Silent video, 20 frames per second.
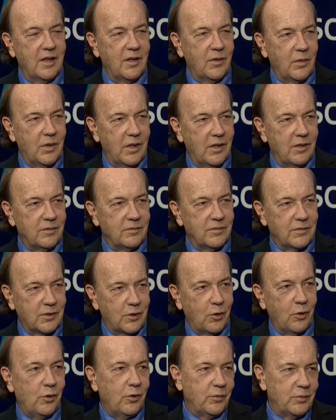Well,
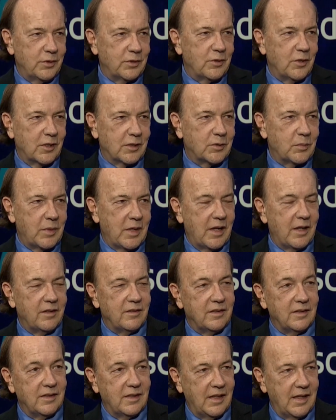gold, we talked
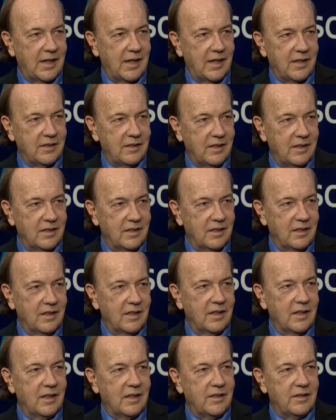about, land,
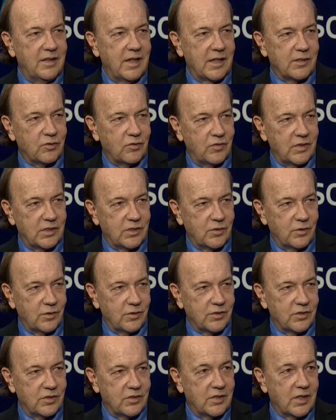natural
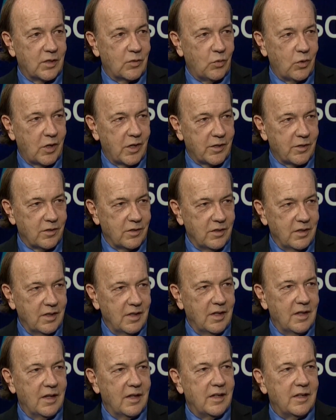resources like water,
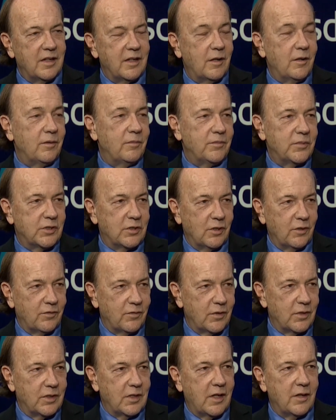mm-hmm,
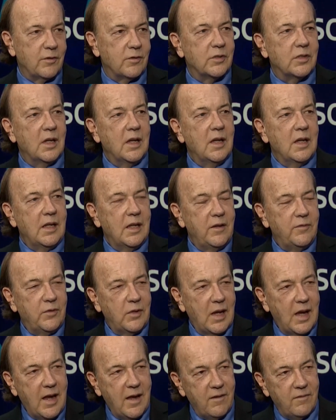silver and others. If
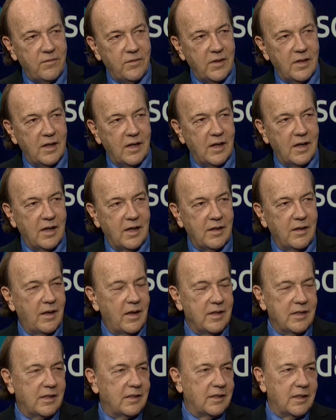you have,
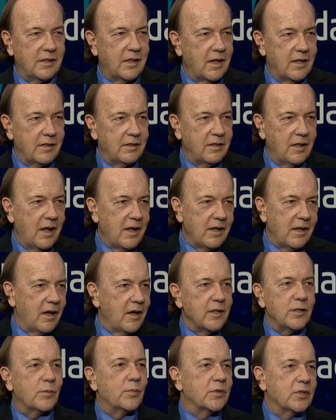and not
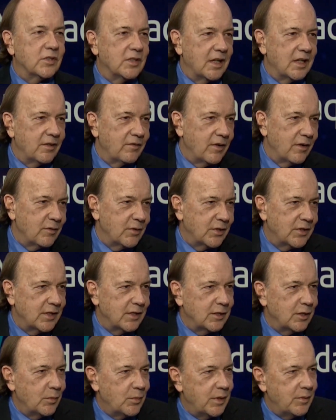100% of
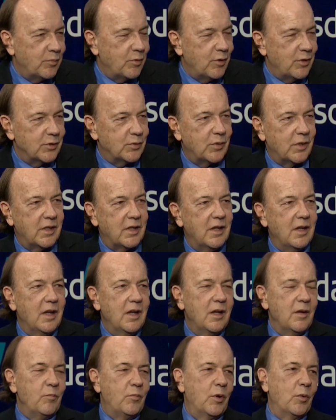everything, people always want to
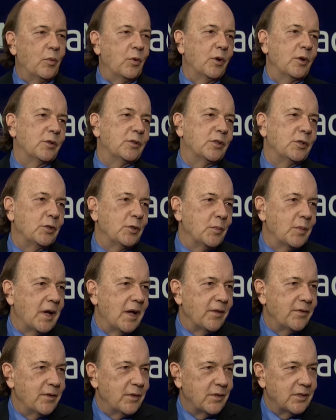put words in your
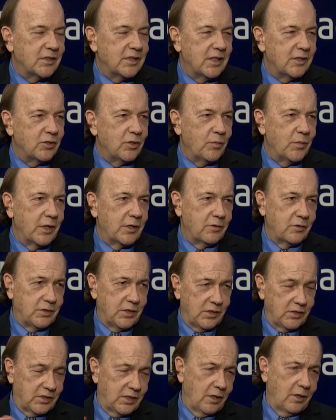mouth. They always say, Joe Micker
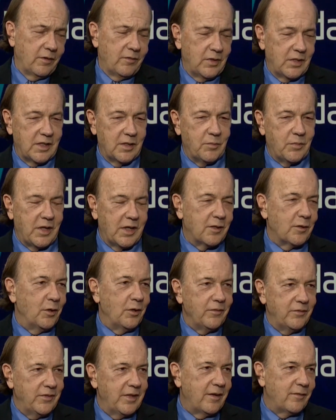says, sell everything and buy
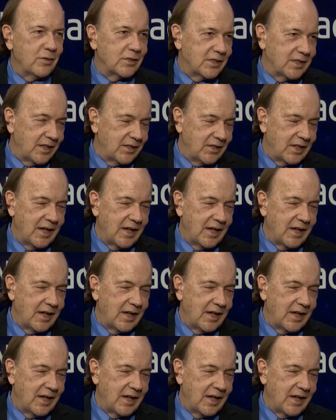gold. Never said